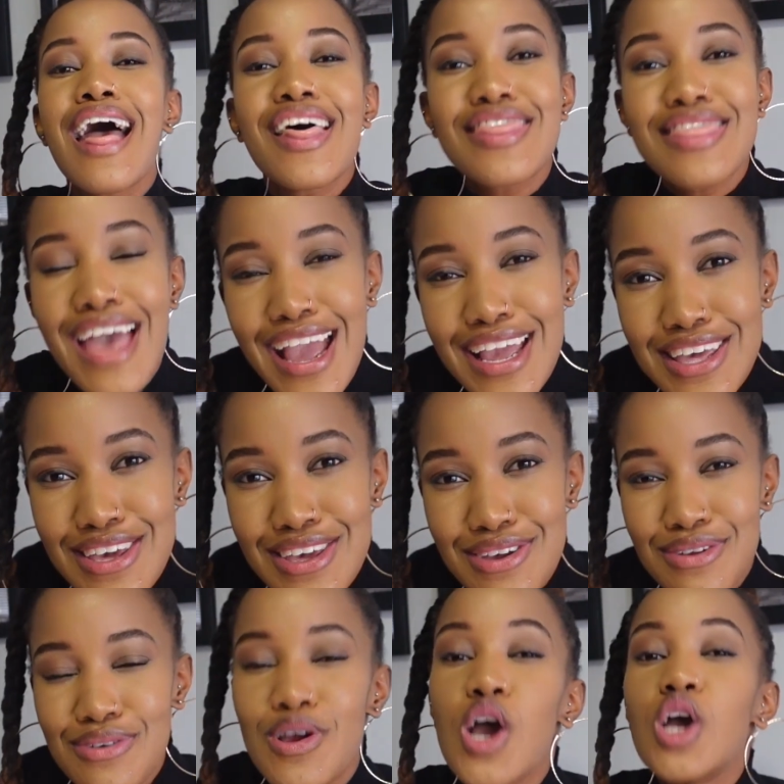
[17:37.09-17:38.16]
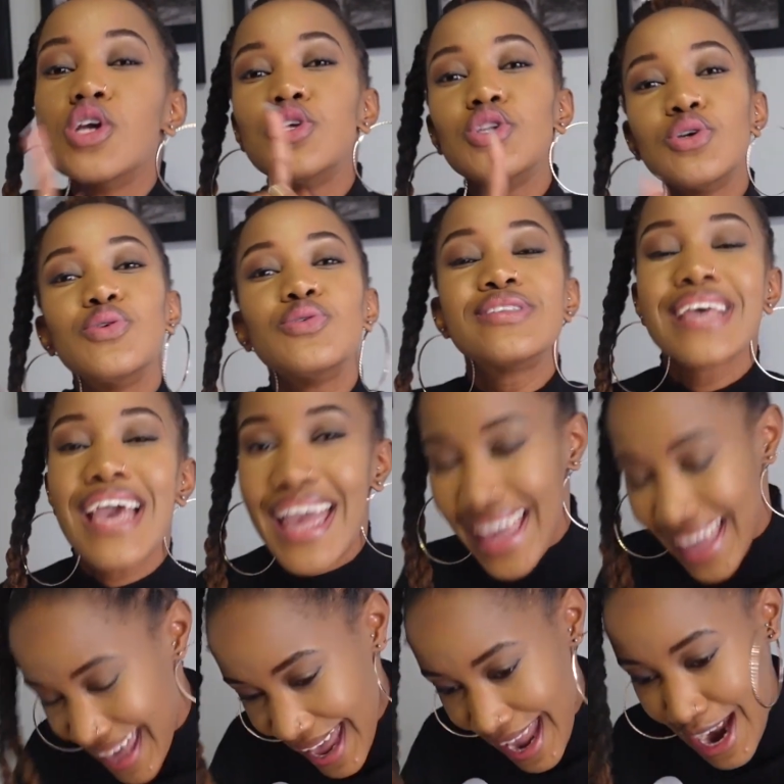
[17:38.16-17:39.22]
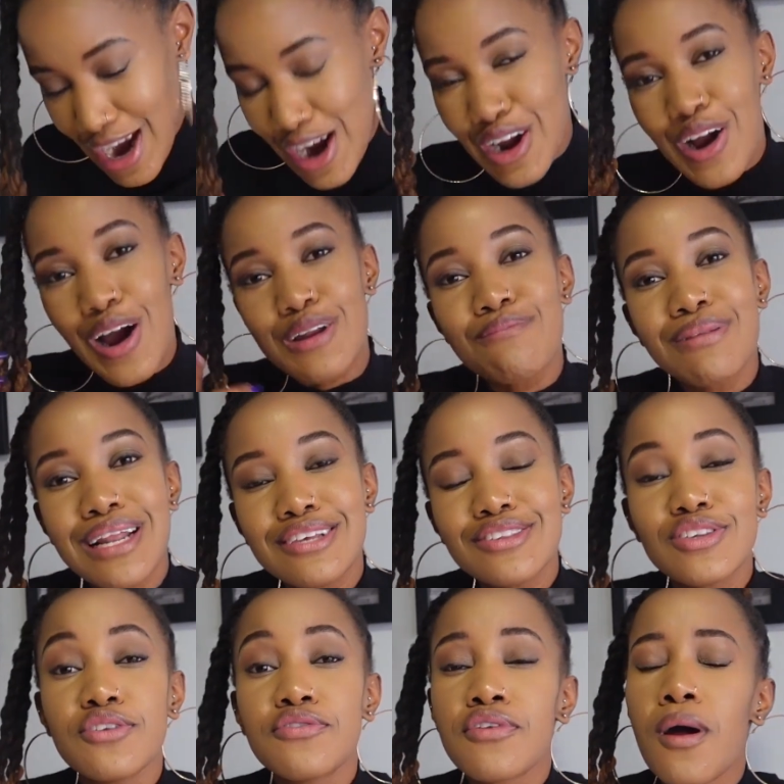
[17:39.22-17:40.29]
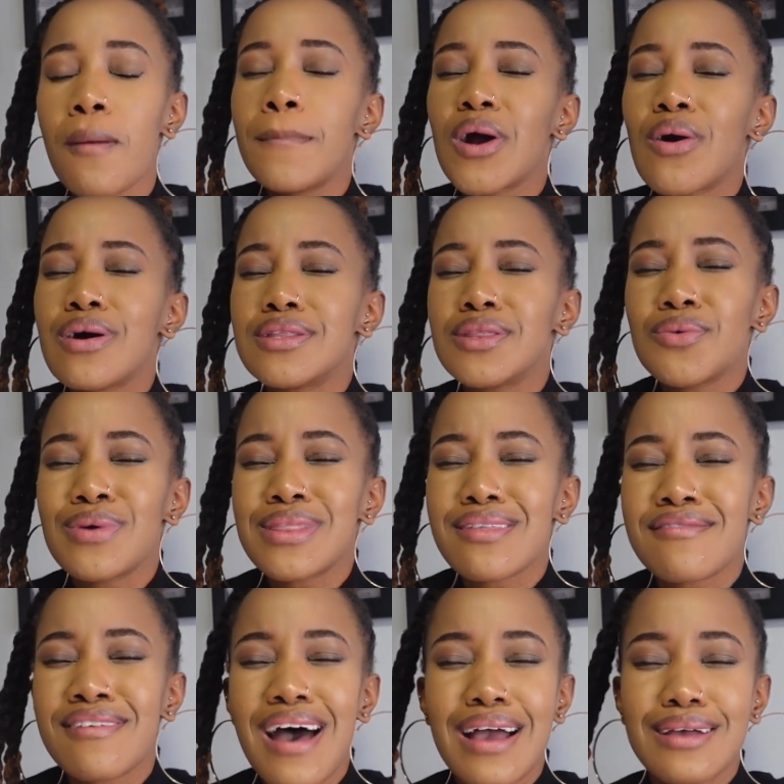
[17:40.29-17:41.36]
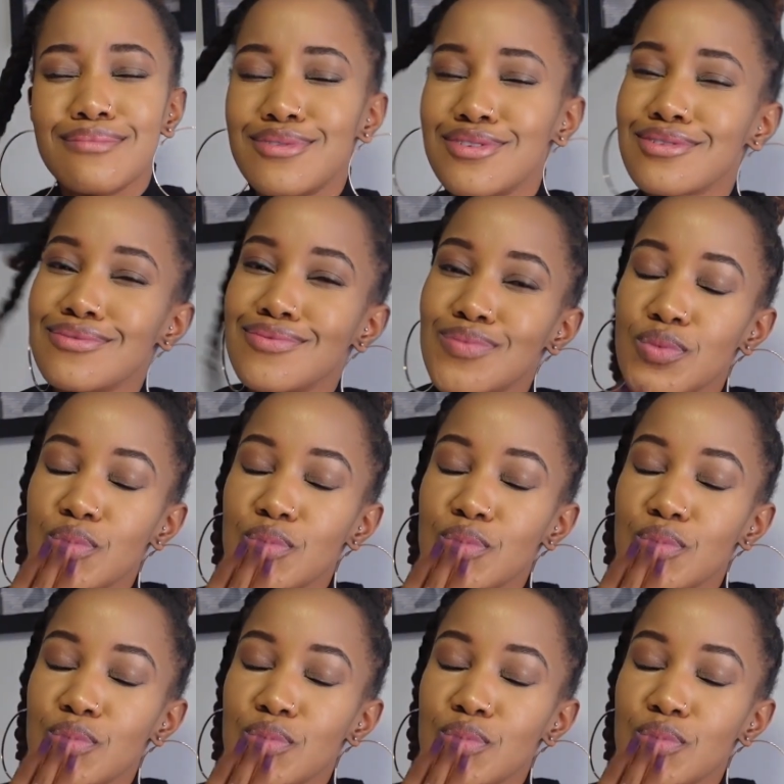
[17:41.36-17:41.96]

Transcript: Thank you. You take care. God bless you from Makwati with the vibes.